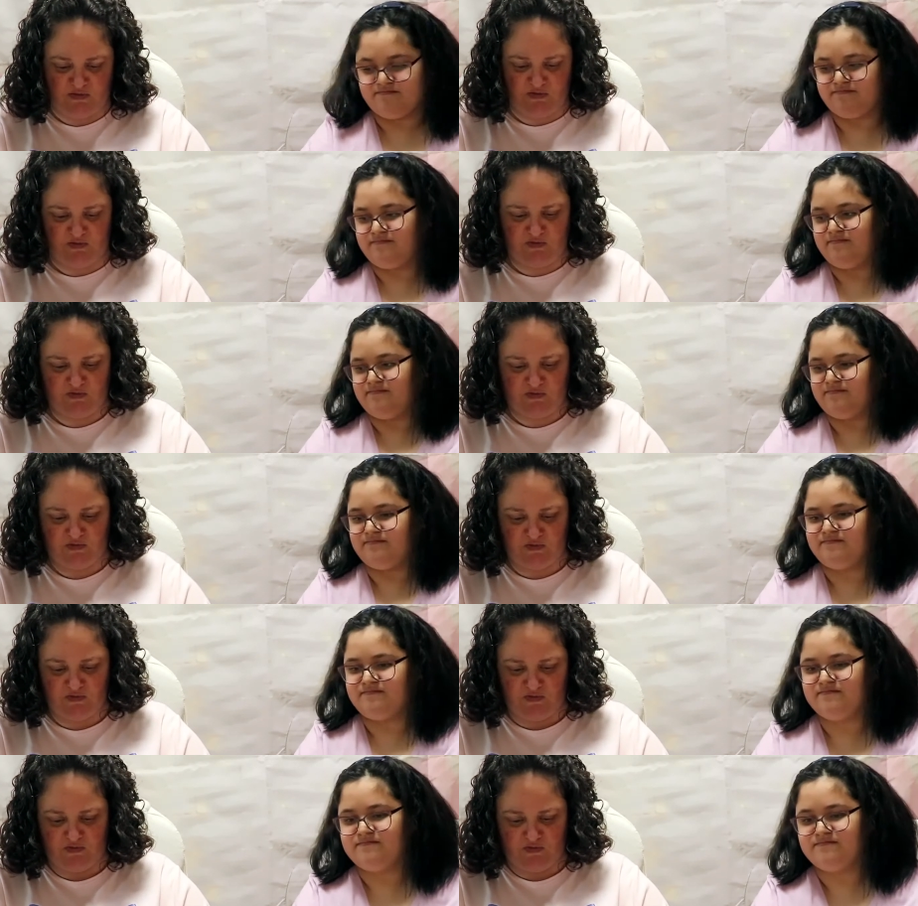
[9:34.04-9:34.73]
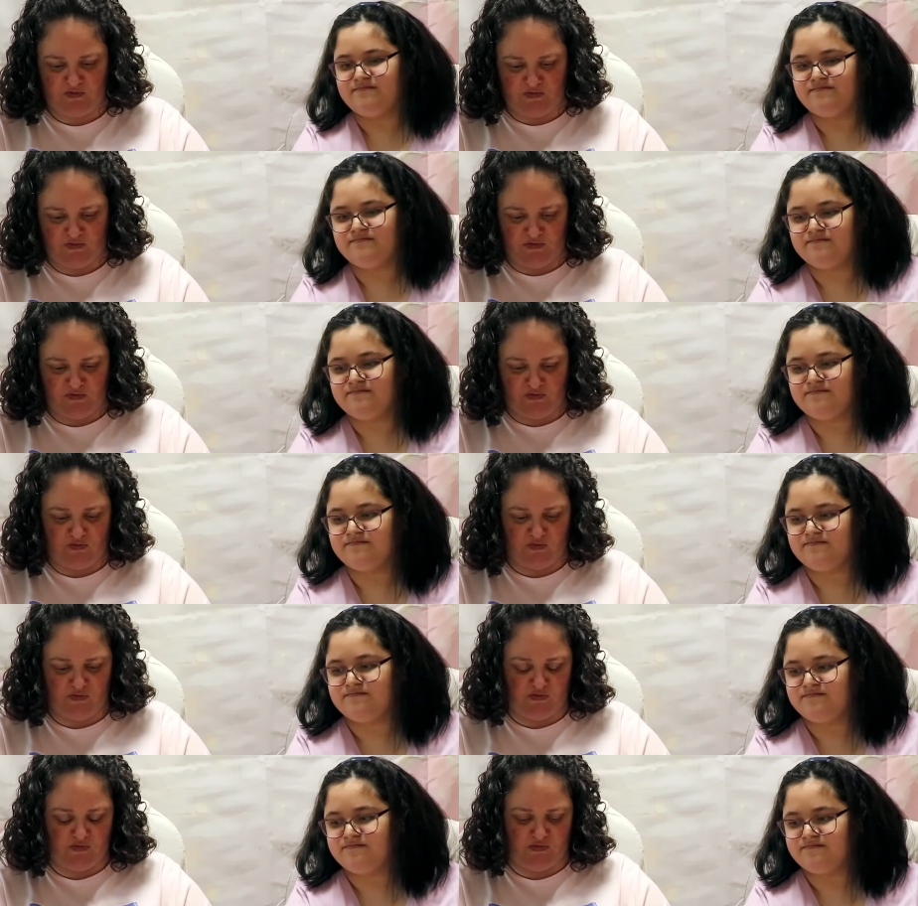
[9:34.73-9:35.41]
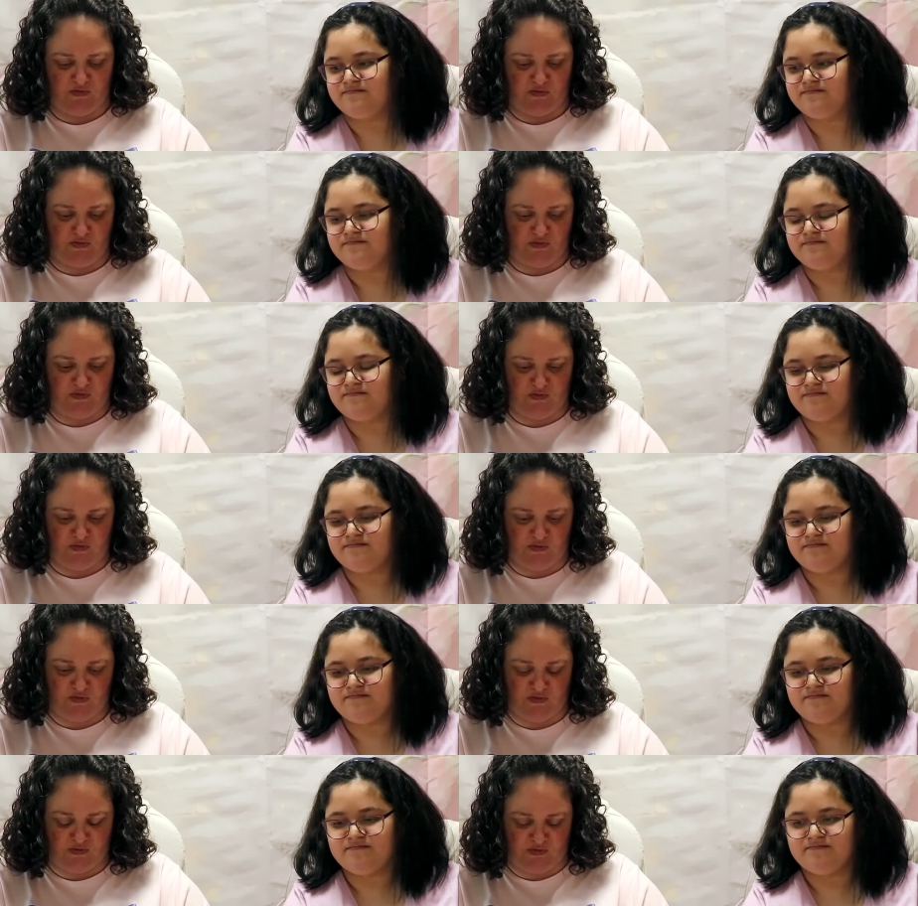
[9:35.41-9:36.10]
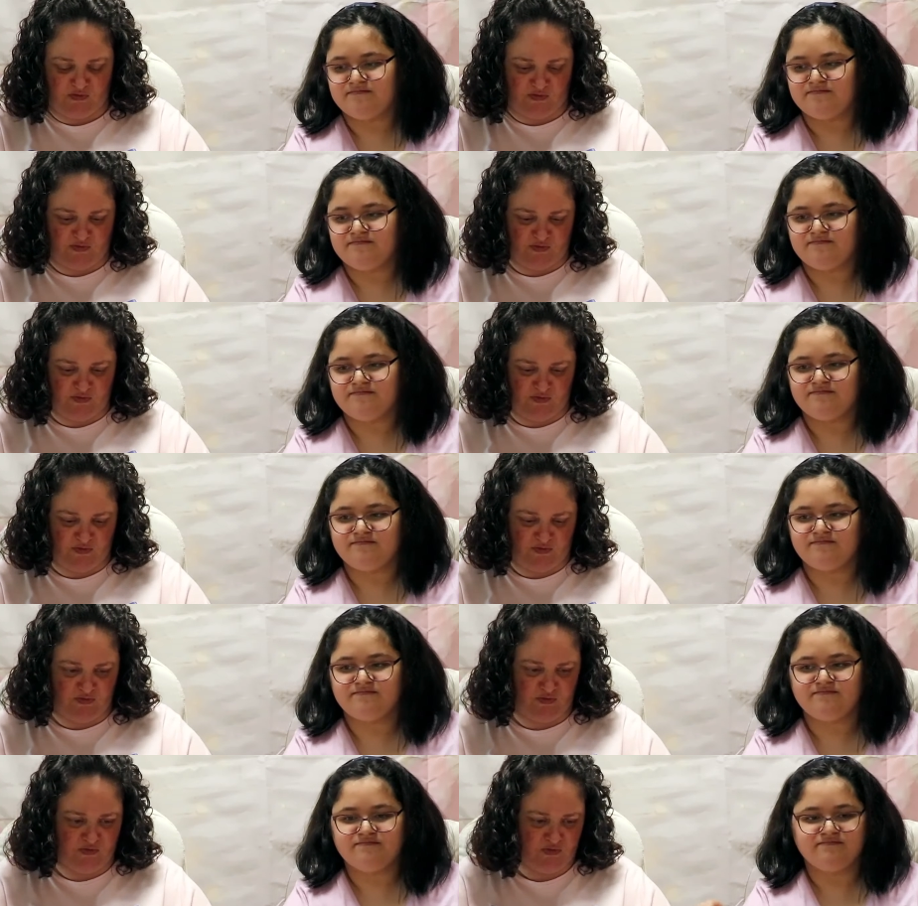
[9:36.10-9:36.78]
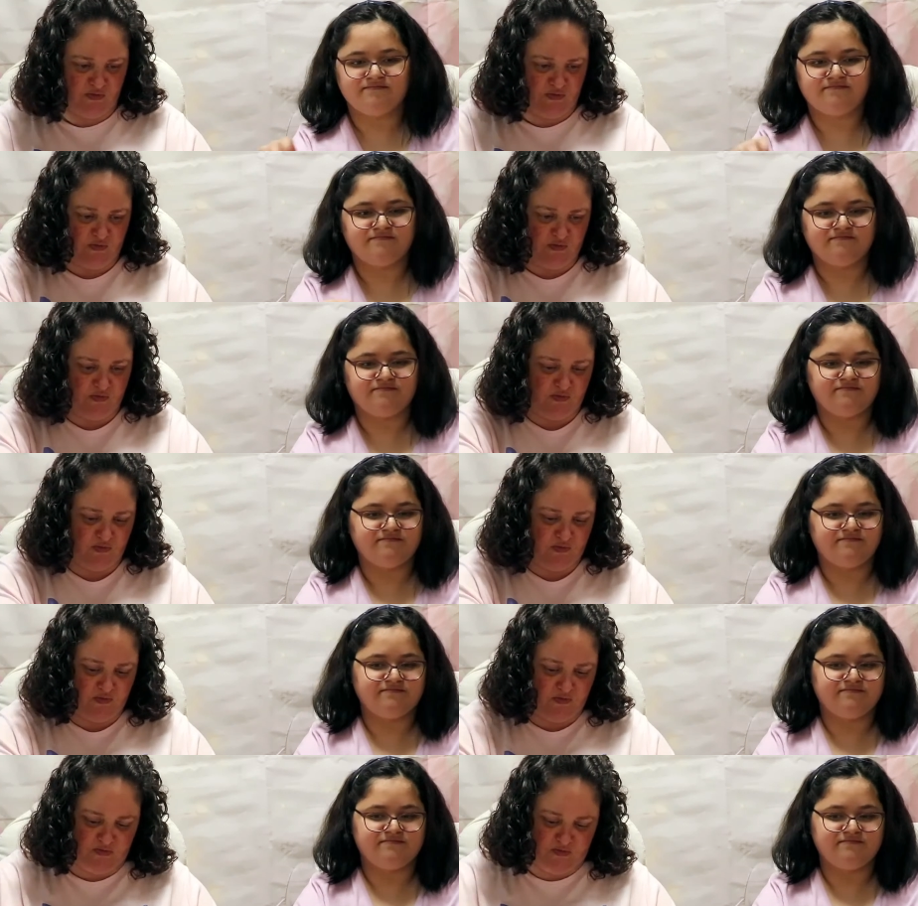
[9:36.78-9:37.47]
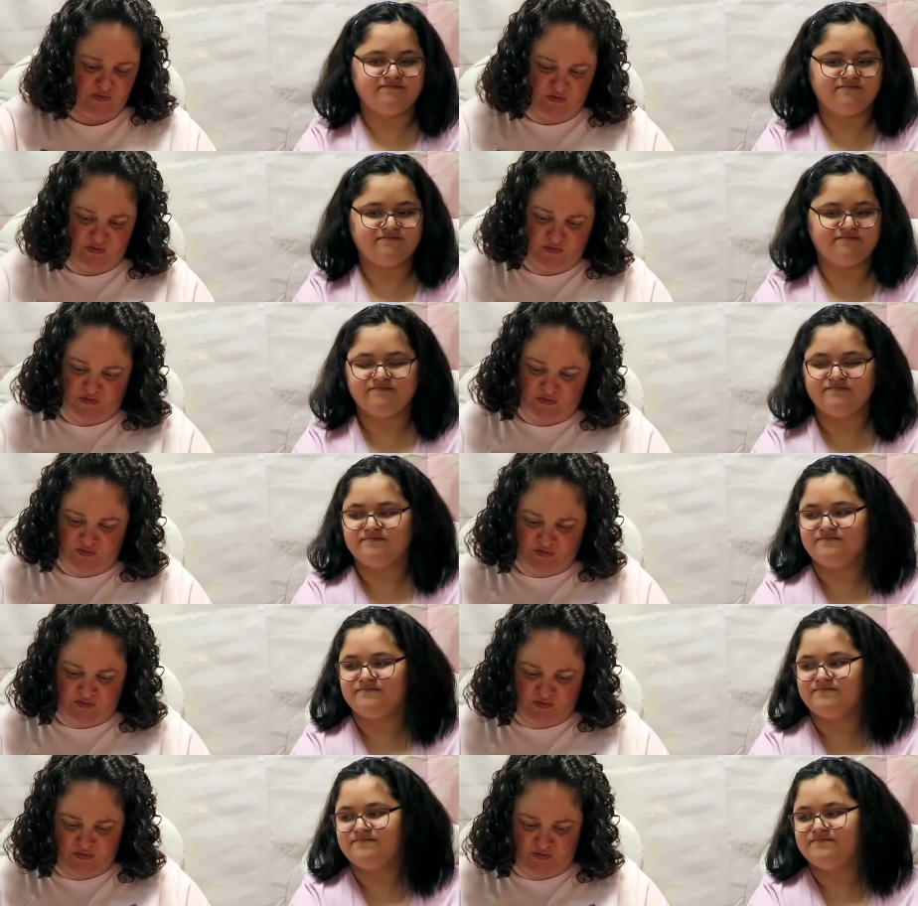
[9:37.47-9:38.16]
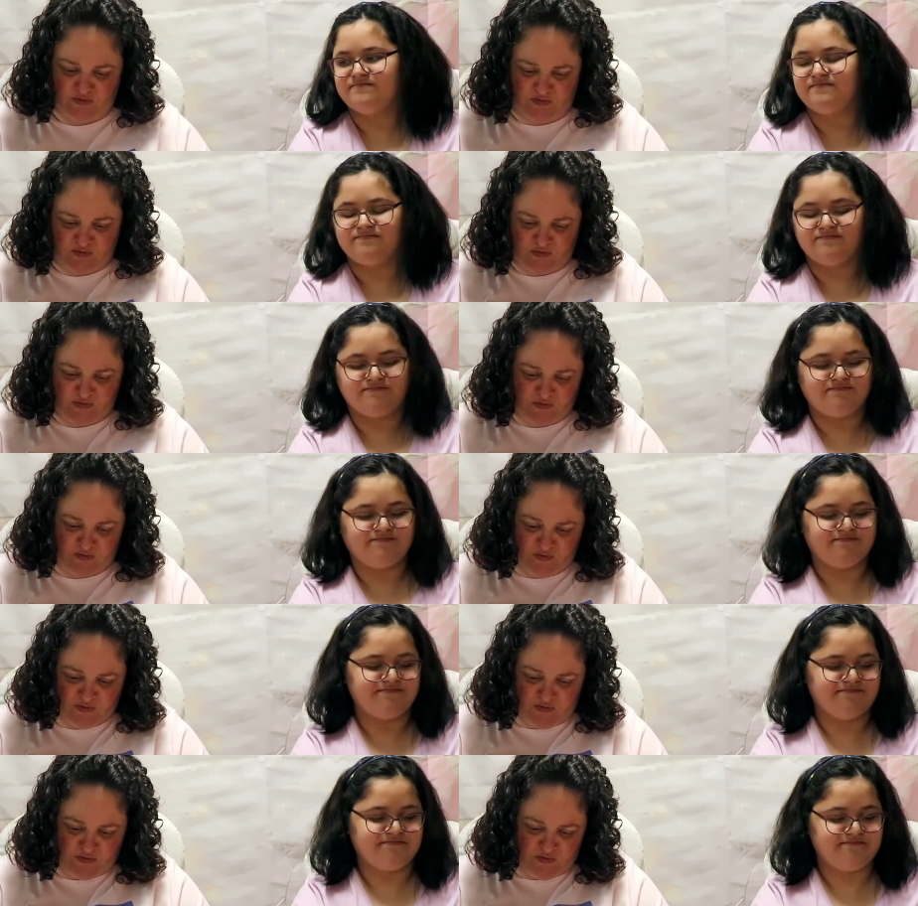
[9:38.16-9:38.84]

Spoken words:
Nobody speaks.